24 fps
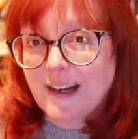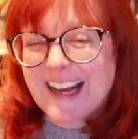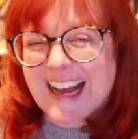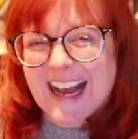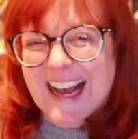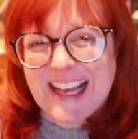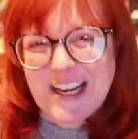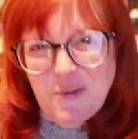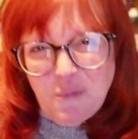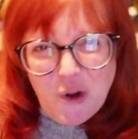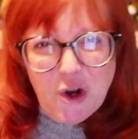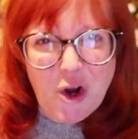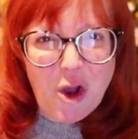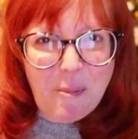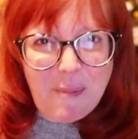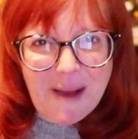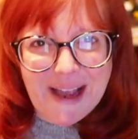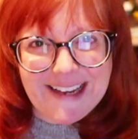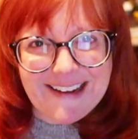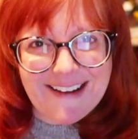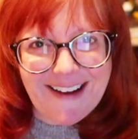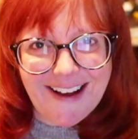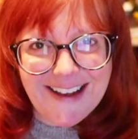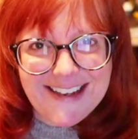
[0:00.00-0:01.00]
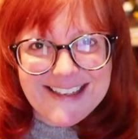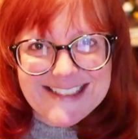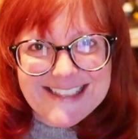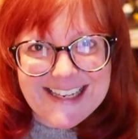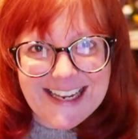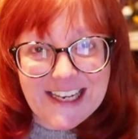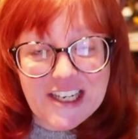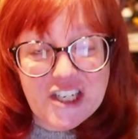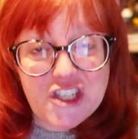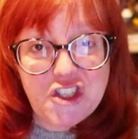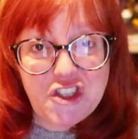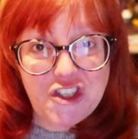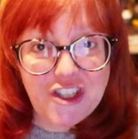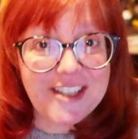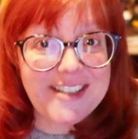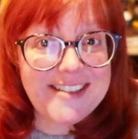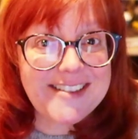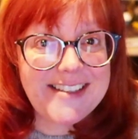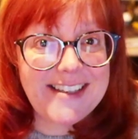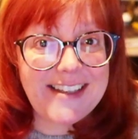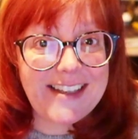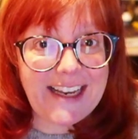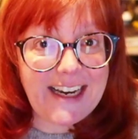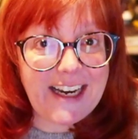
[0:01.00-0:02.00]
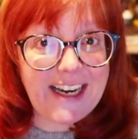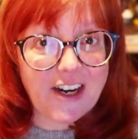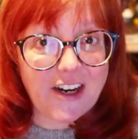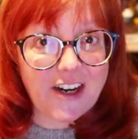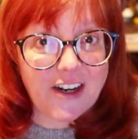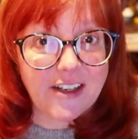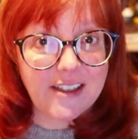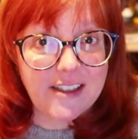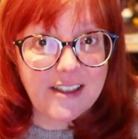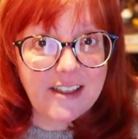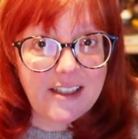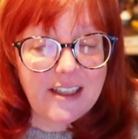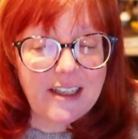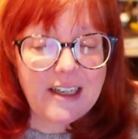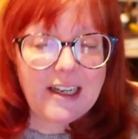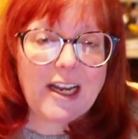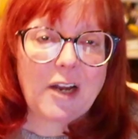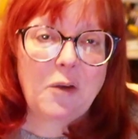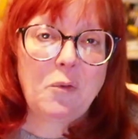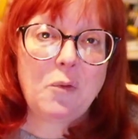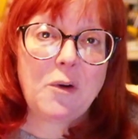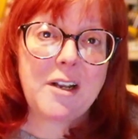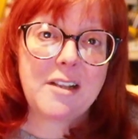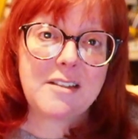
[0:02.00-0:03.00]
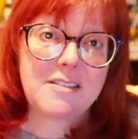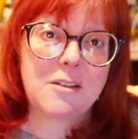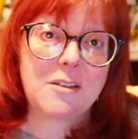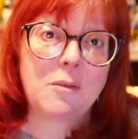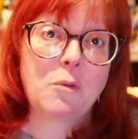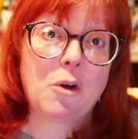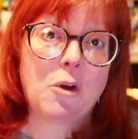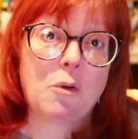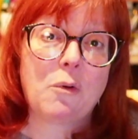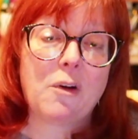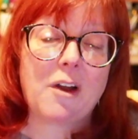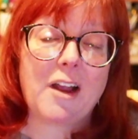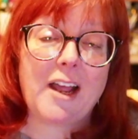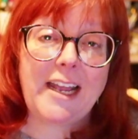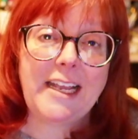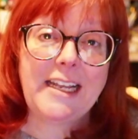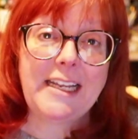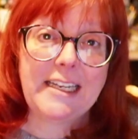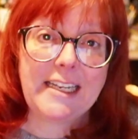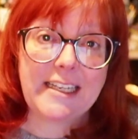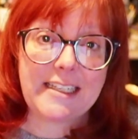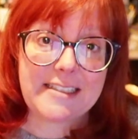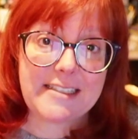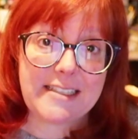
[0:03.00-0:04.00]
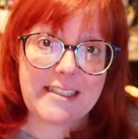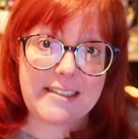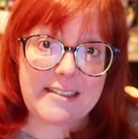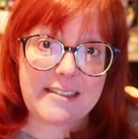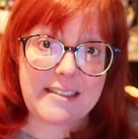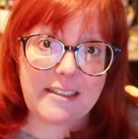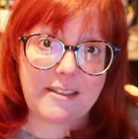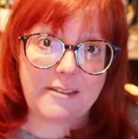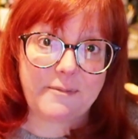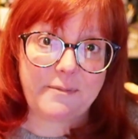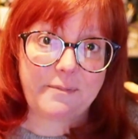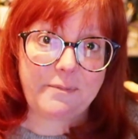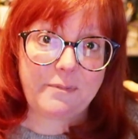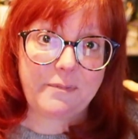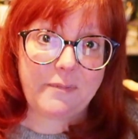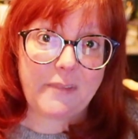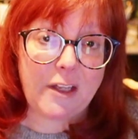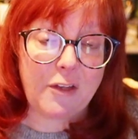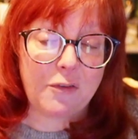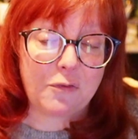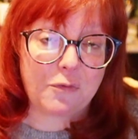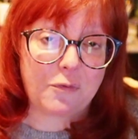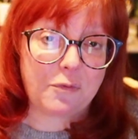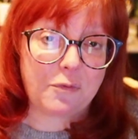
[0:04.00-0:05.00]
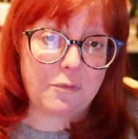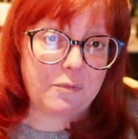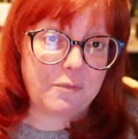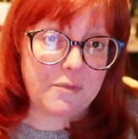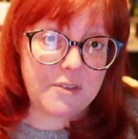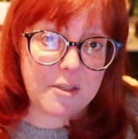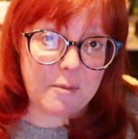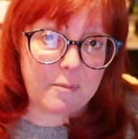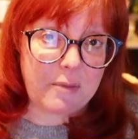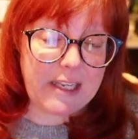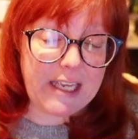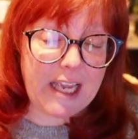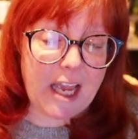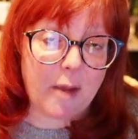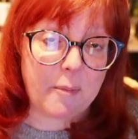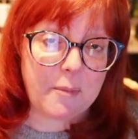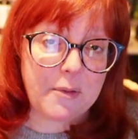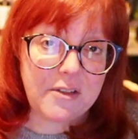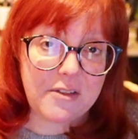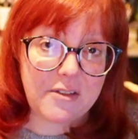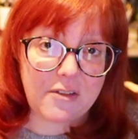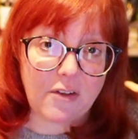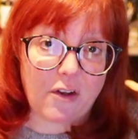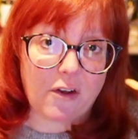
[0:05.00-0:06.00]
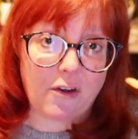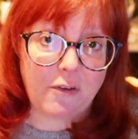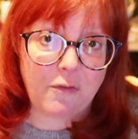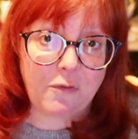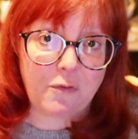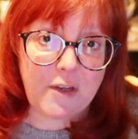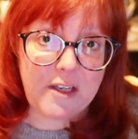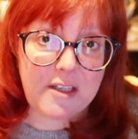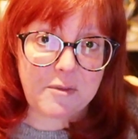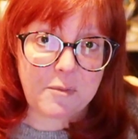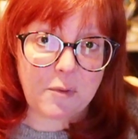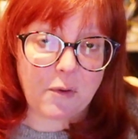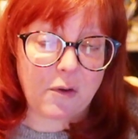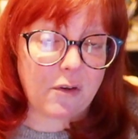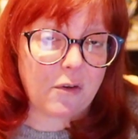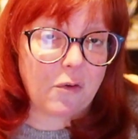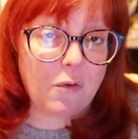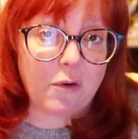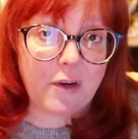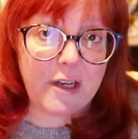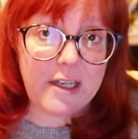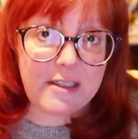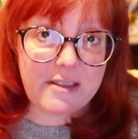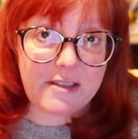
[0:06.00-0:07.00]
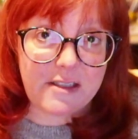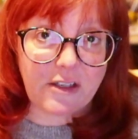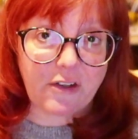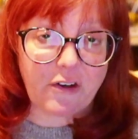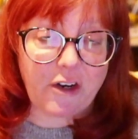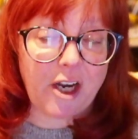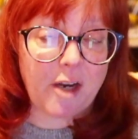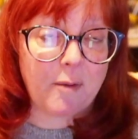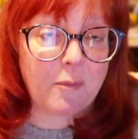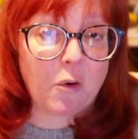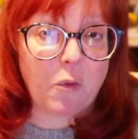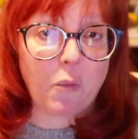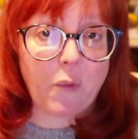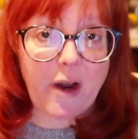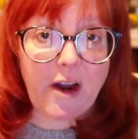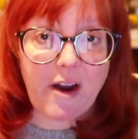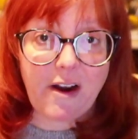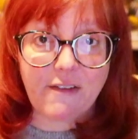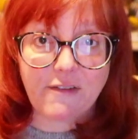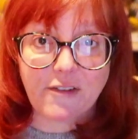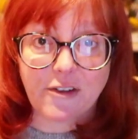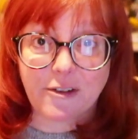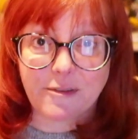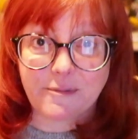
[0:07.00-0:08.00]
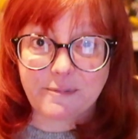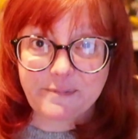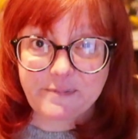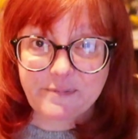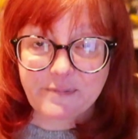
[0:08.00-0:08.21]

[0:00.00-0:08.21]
I don't want all my content just there. I want it somewhere where I can access it if something happens on Facebook or Instagram or wherever.